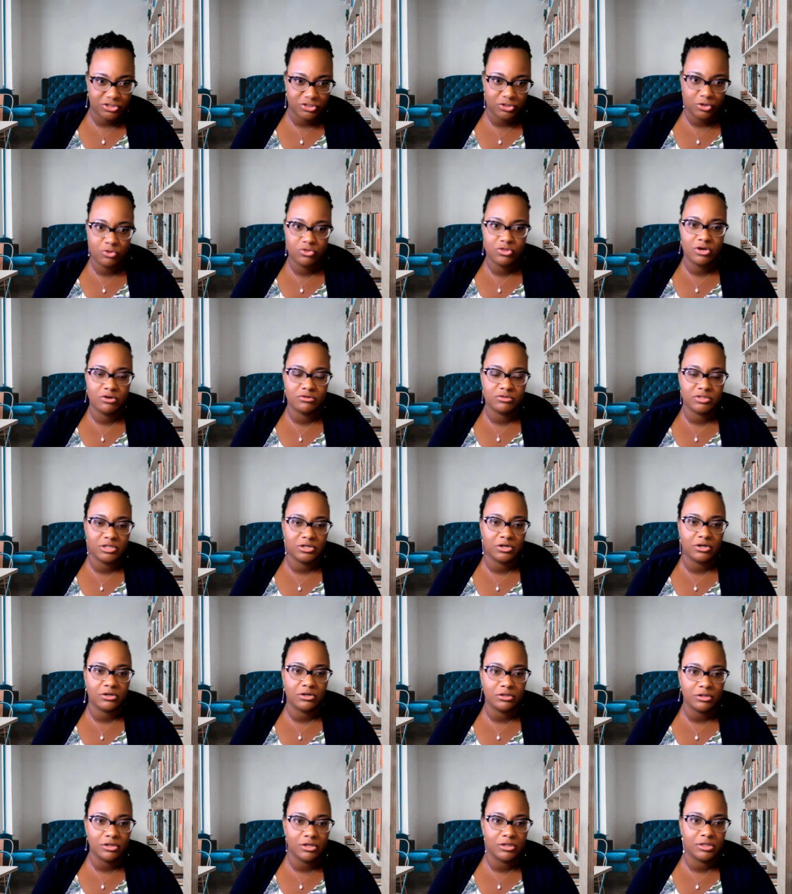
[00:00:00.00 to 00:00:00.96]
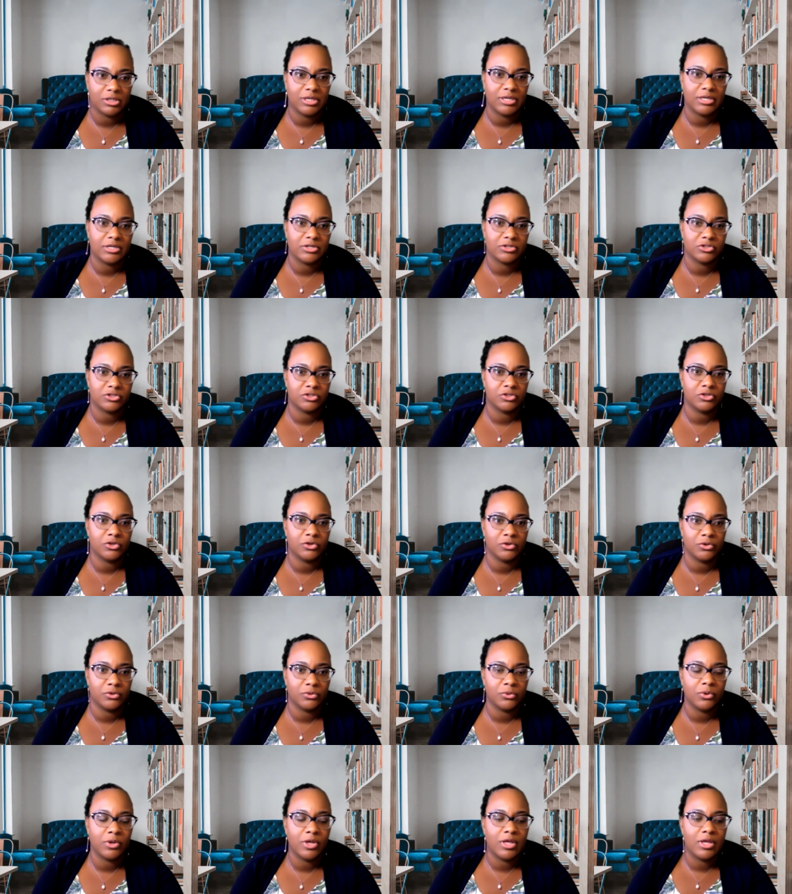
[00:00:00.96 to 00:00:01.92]
So those that are looking
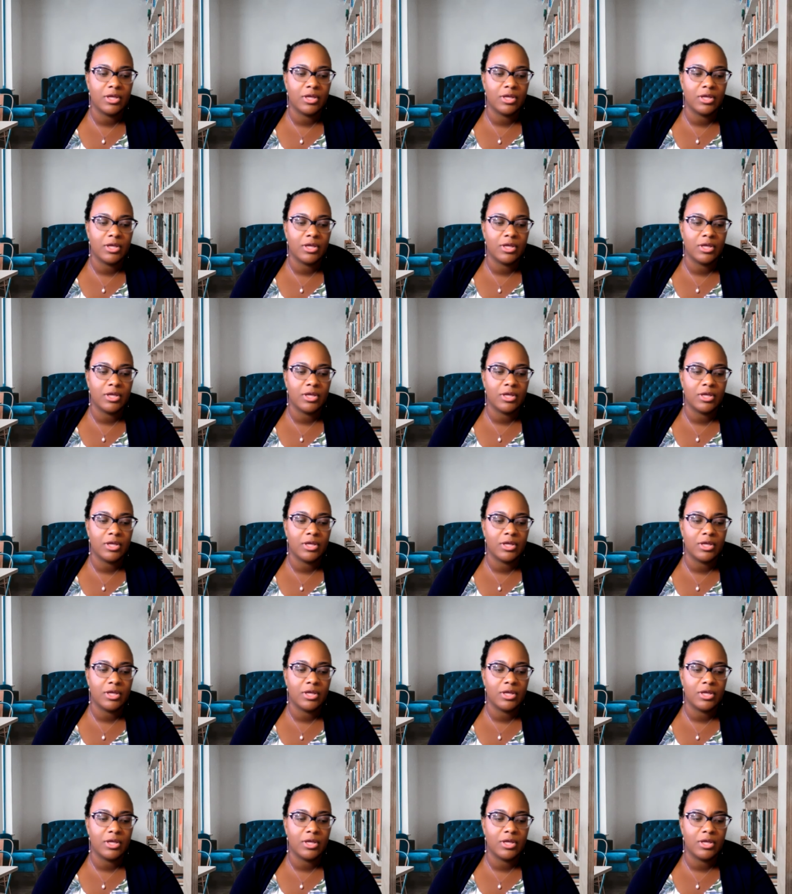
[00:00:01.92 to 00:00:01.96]
to